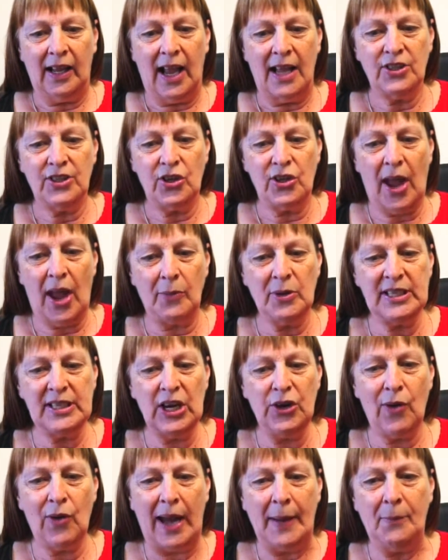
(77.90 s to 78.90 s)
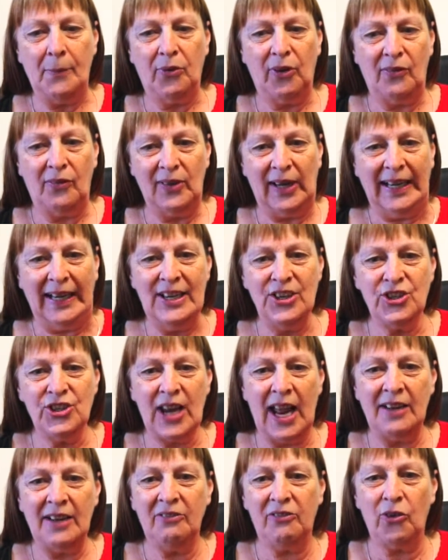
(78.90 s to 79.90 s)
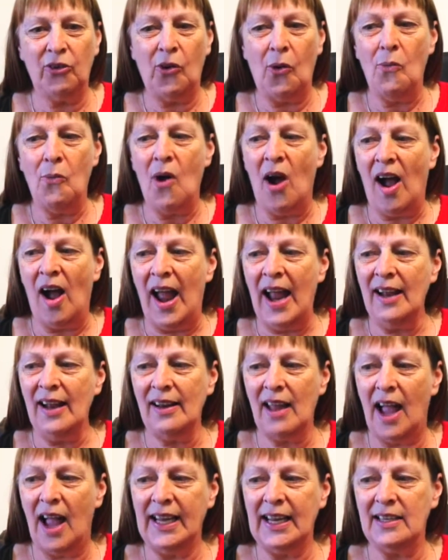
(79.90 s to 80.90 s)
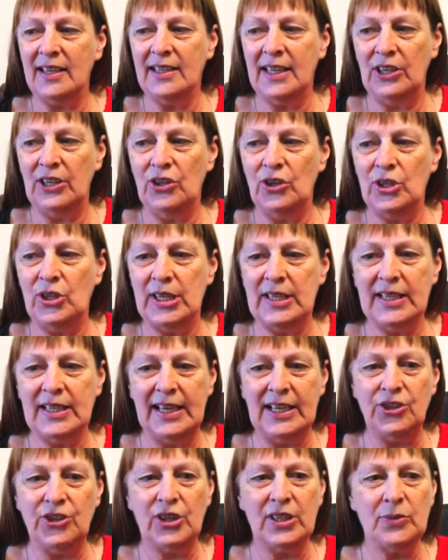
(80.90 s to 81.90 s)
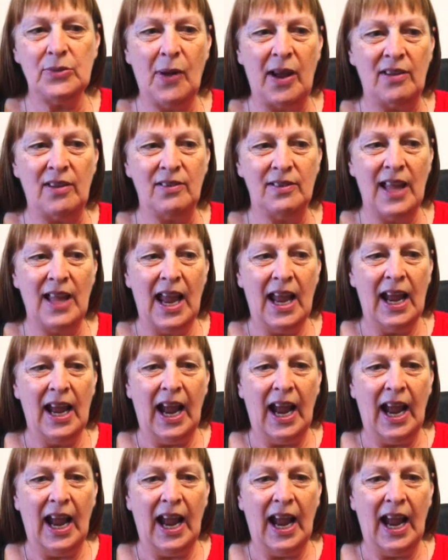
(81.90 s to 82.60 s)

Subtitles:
So that was a great privilege, and for a while I continued to teach as well.